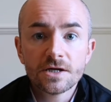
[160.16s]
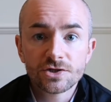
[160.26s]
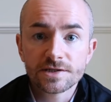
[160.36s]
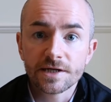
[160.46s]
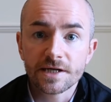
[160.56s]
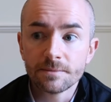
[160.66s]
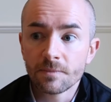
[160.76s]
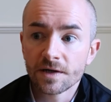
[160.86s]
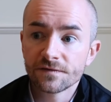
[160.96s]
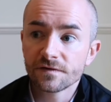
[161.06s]
Just like in
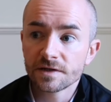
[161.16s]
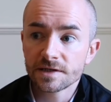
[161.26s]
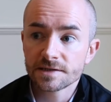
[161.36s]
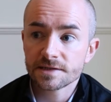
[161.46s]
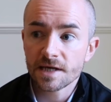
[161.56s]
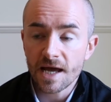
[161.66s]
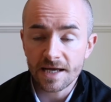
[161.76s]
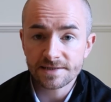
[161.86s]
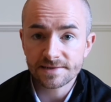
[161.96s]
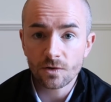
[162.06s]
mindfulness,
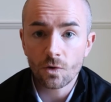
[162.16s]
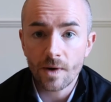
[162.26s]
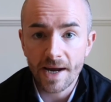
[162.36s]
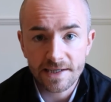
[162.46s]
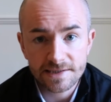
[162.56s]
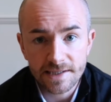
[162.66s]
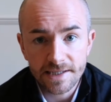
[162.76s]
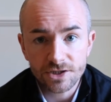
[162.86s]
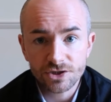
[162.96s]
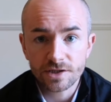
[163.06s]
a slow
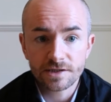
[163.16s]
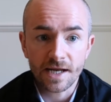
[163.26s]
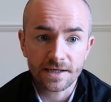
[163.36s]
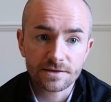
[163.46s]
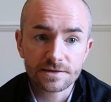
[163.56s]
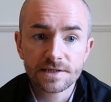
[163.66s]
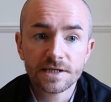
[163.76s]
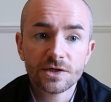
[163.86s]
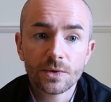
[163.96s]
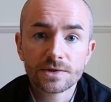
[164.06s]
exhalation and
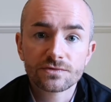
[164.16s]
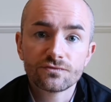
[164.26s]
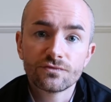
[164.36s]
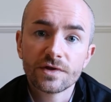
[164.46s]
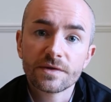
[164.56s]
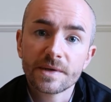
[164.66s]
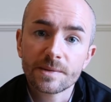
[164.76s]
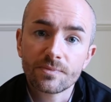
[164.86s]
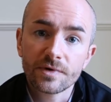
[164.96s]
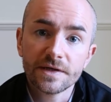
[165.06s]
continuous
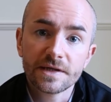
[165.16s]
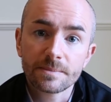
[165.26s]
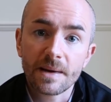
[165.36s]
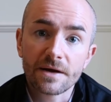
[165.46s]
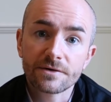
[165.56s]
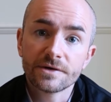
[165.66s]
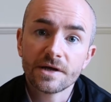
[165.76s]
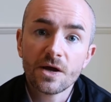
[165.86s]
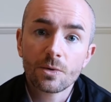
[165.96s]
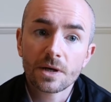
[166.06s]
rhythmic breathing
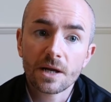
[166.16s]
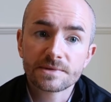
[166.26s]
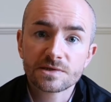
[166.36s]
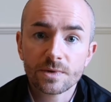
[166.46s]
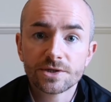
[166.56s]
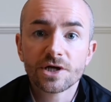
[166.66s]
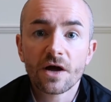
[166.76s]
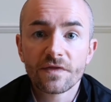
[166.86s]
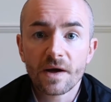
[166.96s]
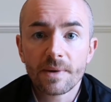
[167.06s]
pattern will help switch
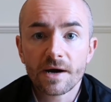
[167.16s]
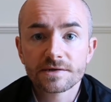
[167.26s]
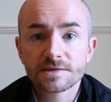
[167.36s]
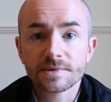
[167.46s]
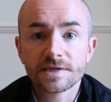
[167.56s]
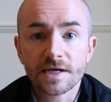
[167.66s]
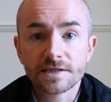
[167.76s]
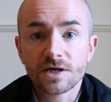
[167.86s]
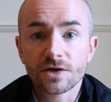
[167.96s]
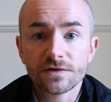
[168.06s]
on that parasympathetic
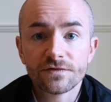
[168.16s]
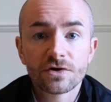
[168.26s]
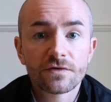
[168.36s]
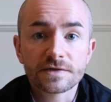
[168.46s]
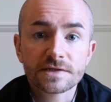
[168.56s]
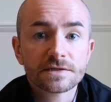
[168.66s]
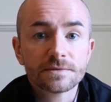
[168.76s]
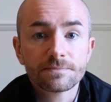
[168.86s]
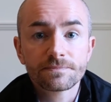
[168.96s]
side of your nervous system.